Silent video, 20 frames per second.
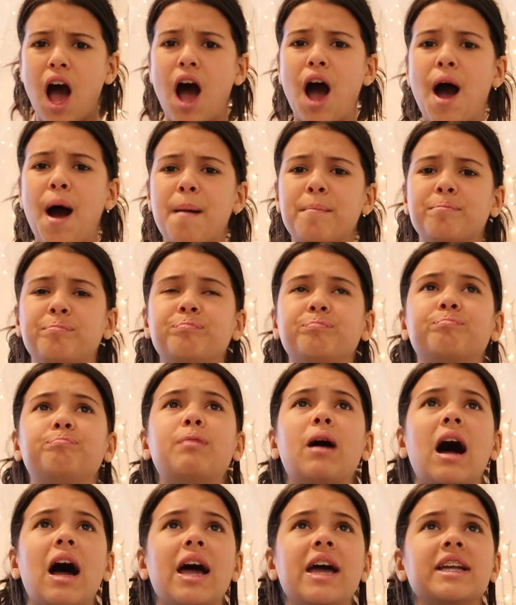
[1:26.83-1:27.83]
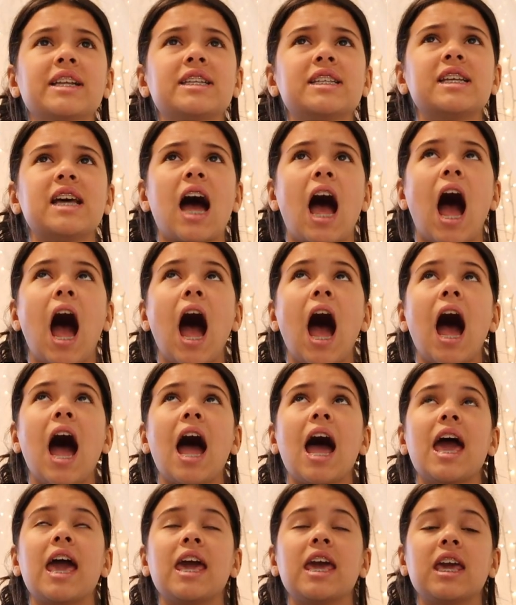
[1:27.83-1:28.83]
But
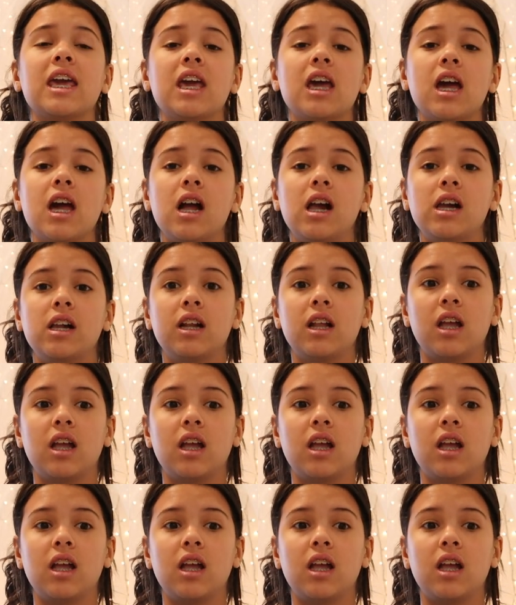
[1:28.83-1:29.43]
I